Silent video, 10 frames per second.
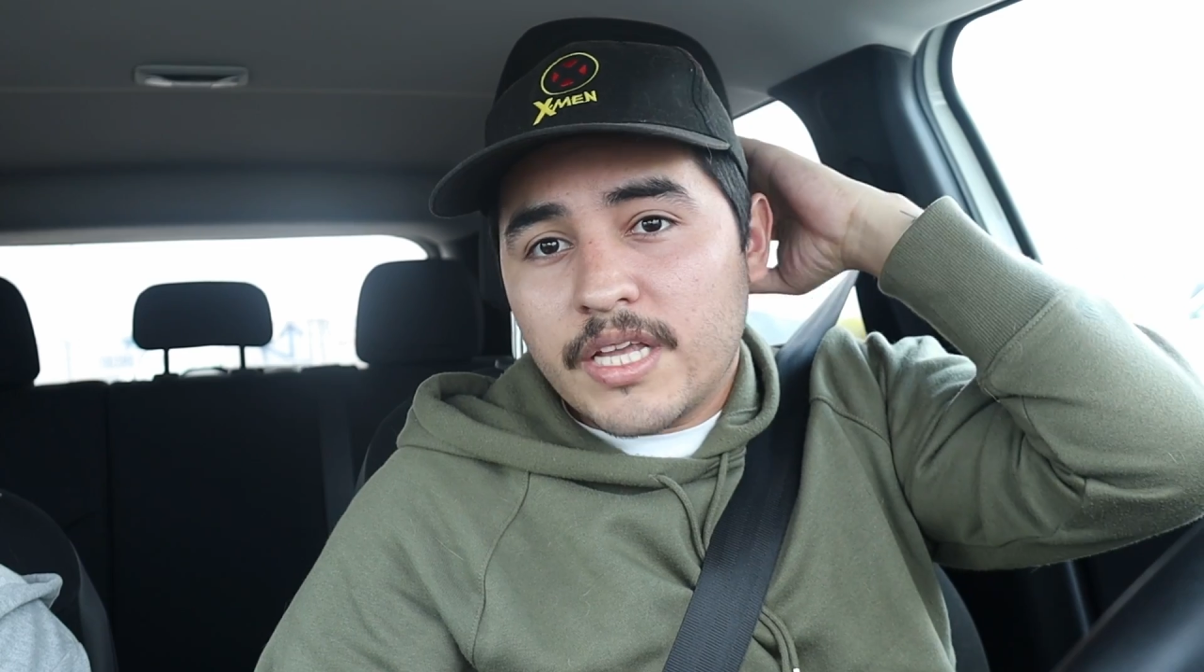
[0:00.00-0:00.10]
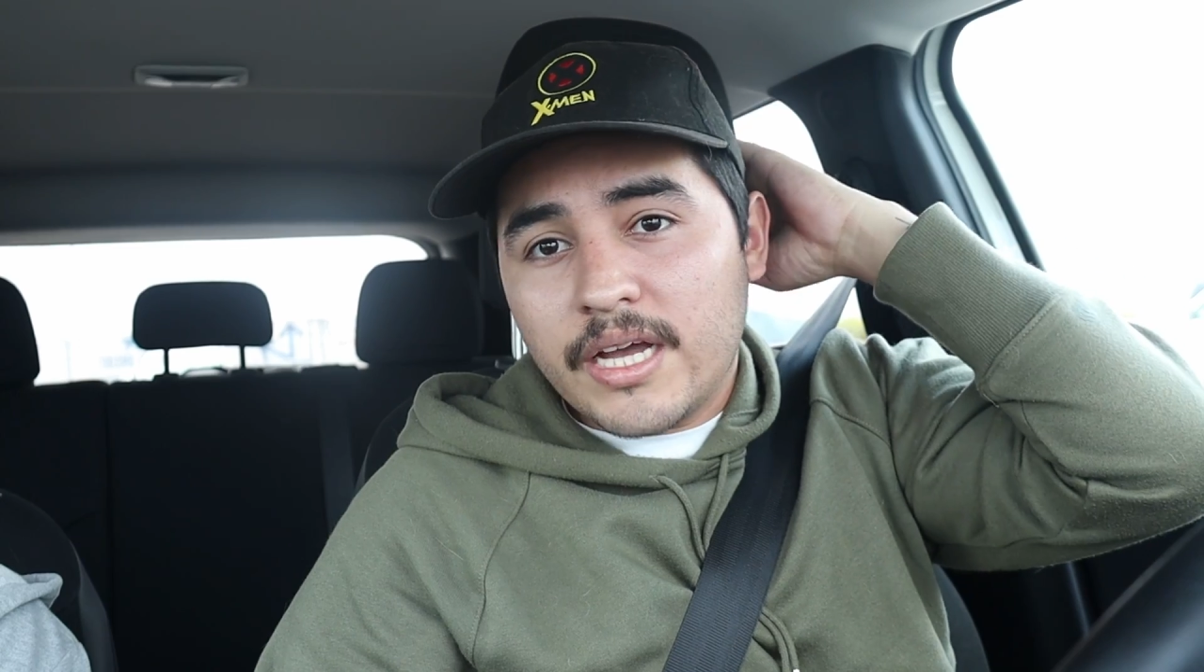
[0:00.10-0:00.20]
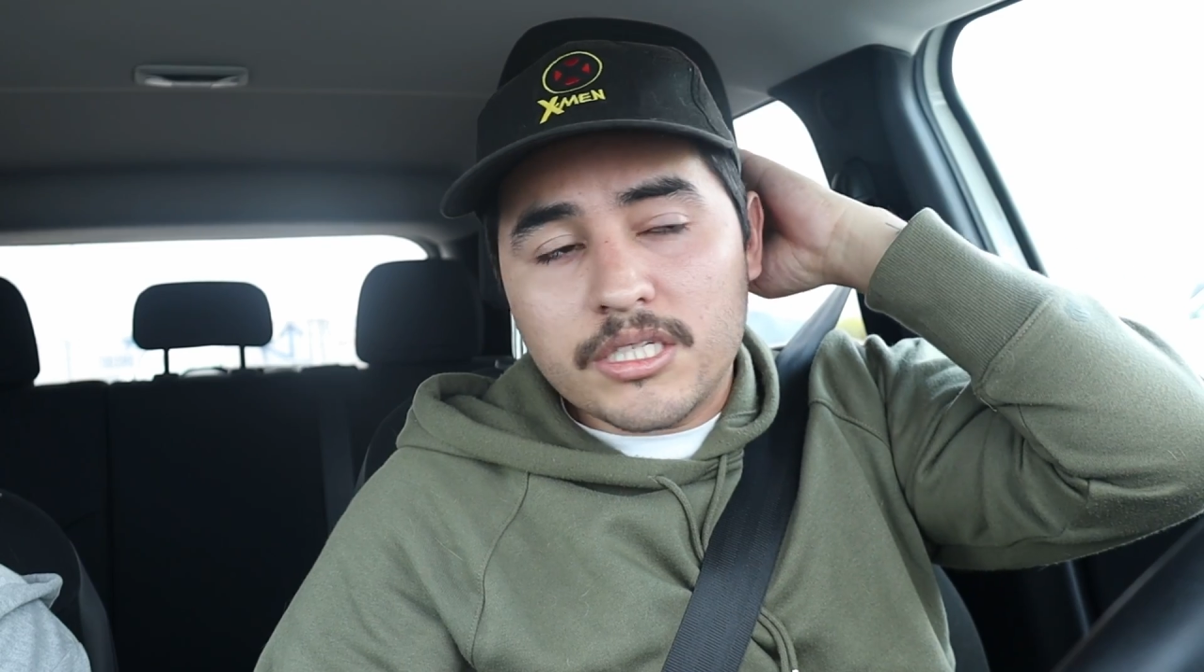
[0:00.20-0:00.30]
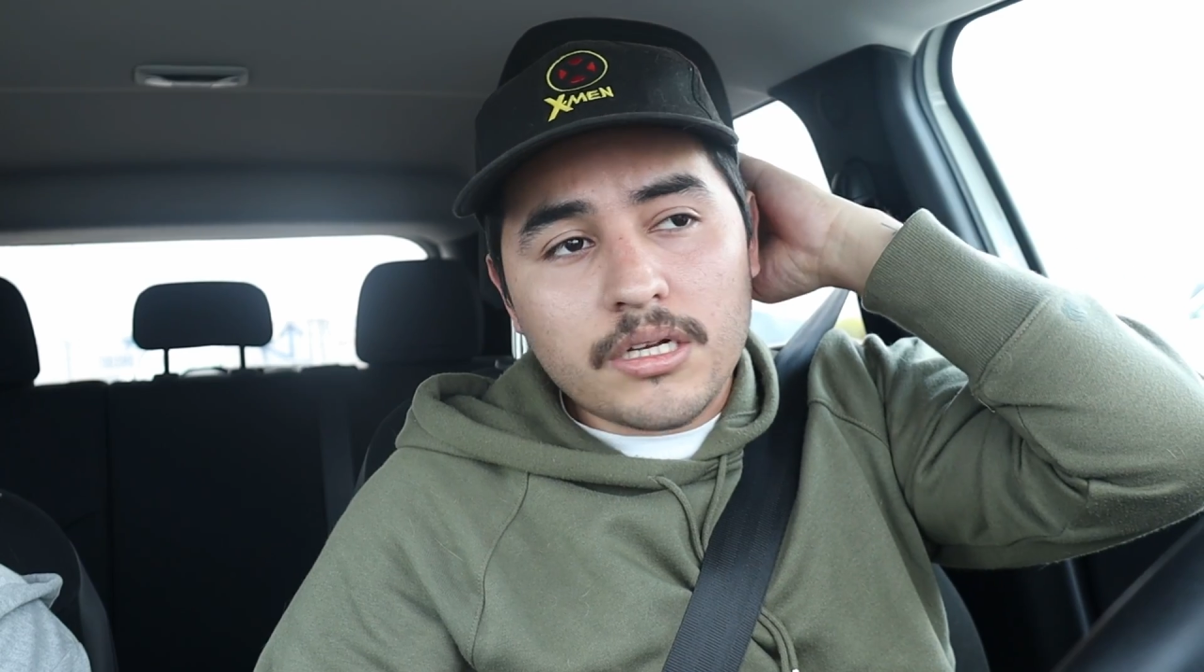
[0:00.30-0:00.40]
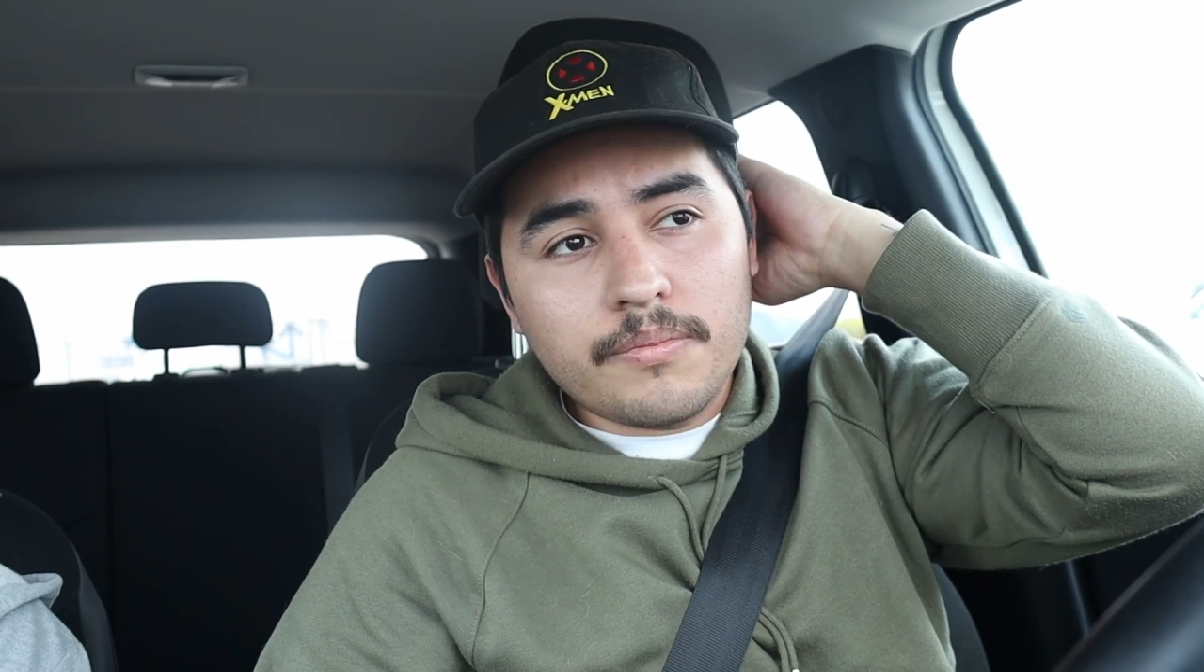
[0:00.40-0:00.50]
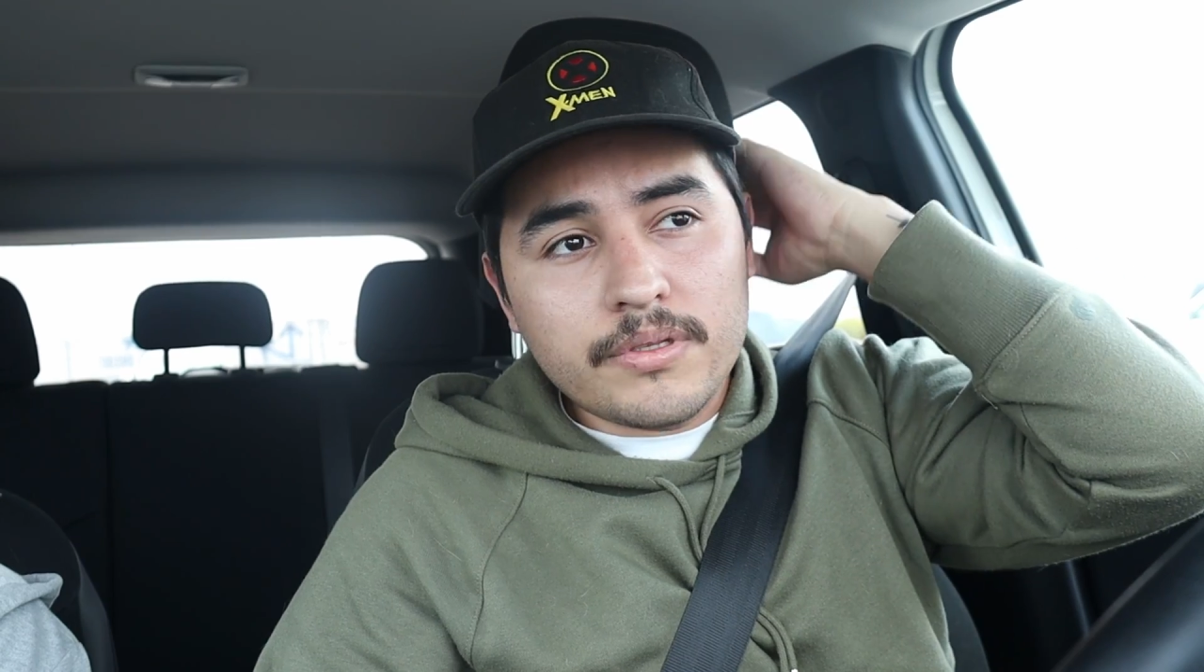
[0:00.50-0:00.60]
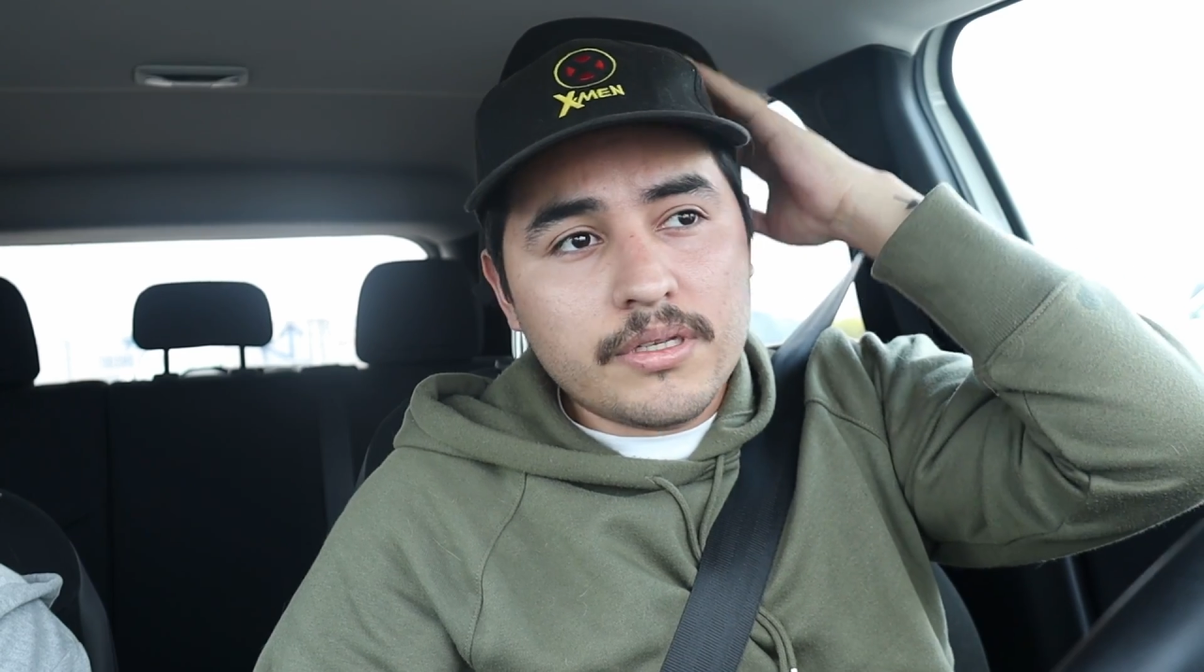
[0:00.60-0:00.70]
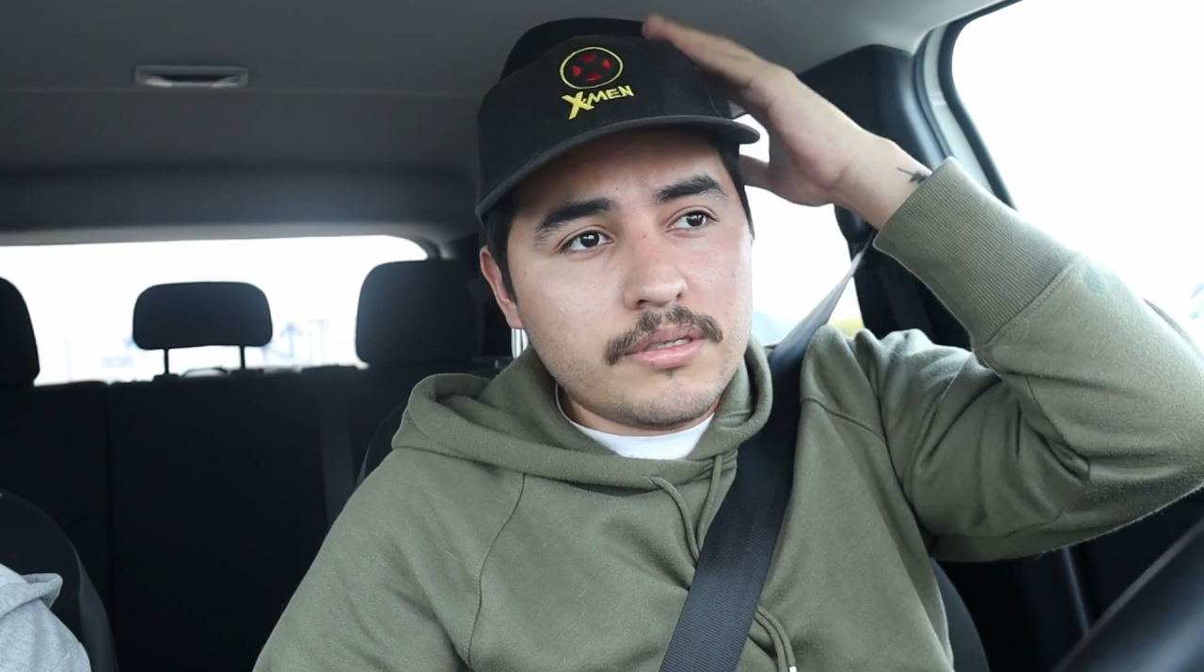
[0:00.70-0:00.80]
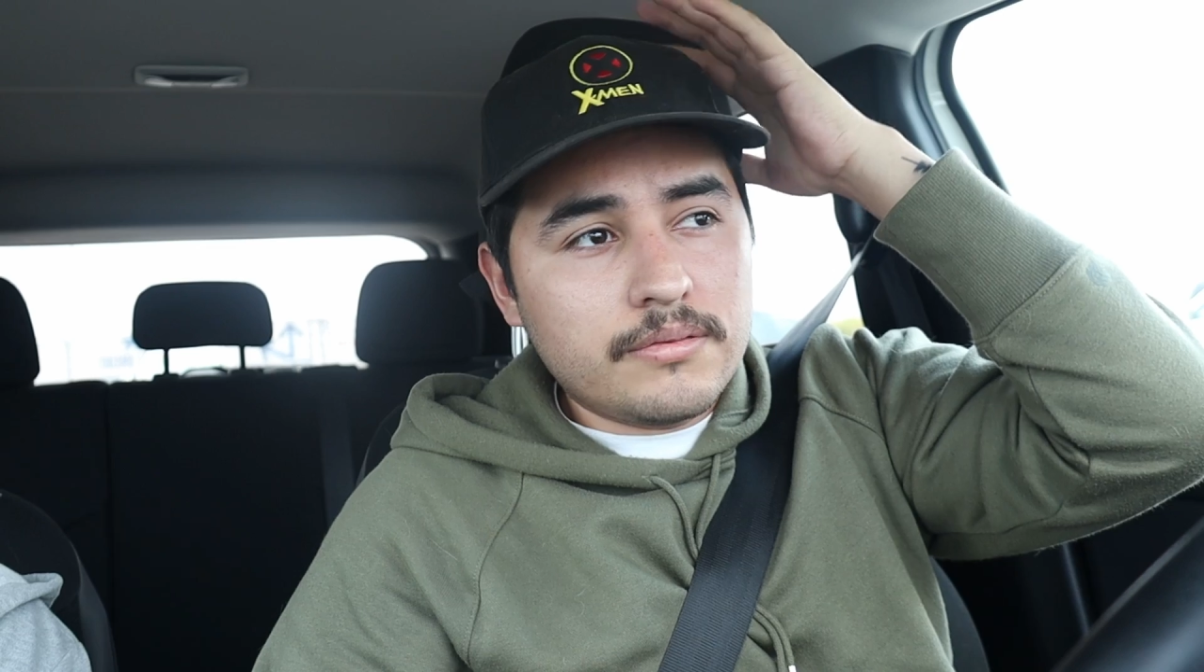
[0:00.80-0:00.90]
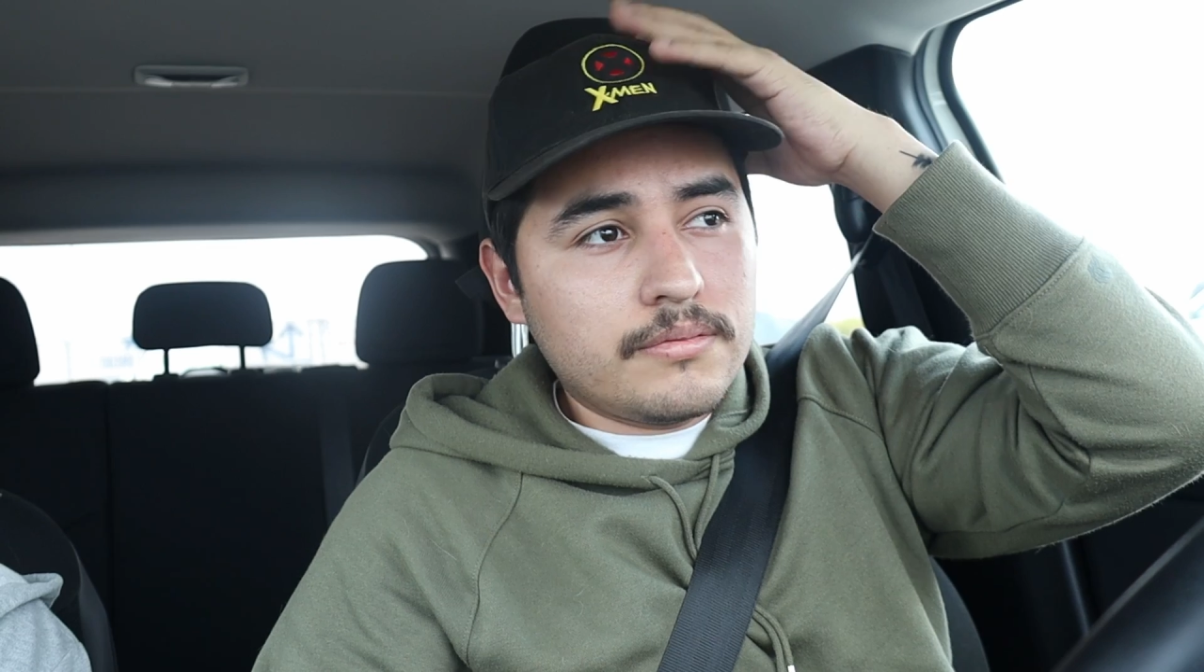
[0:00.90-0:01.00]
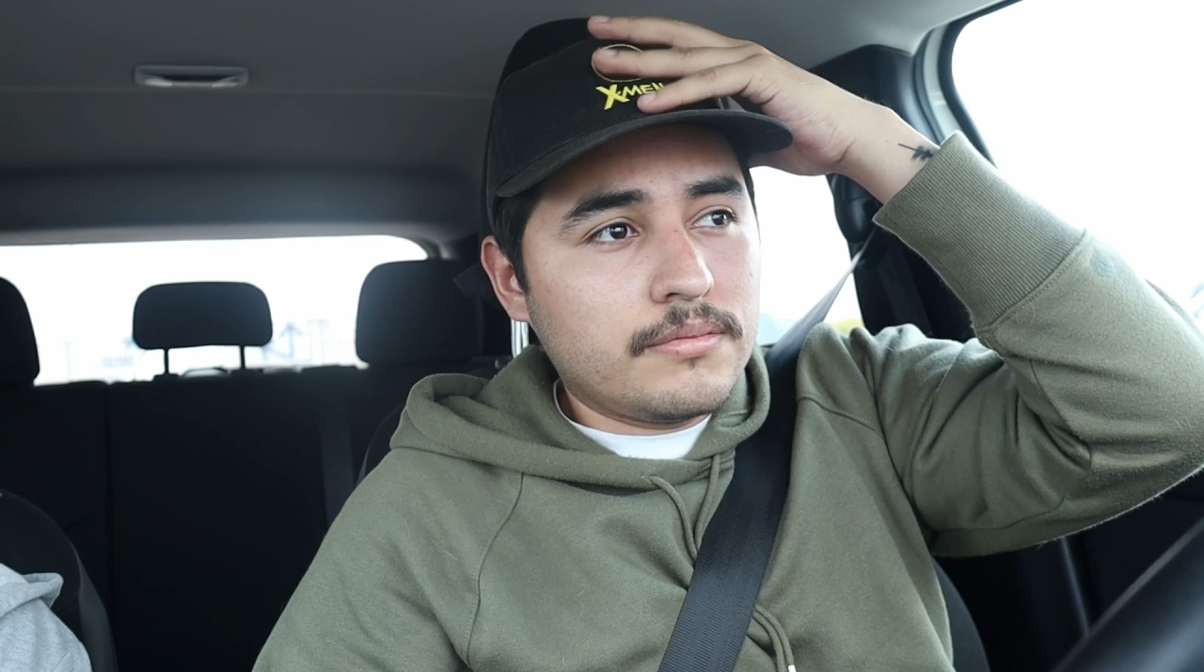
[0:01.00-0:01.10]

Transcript: catch up with it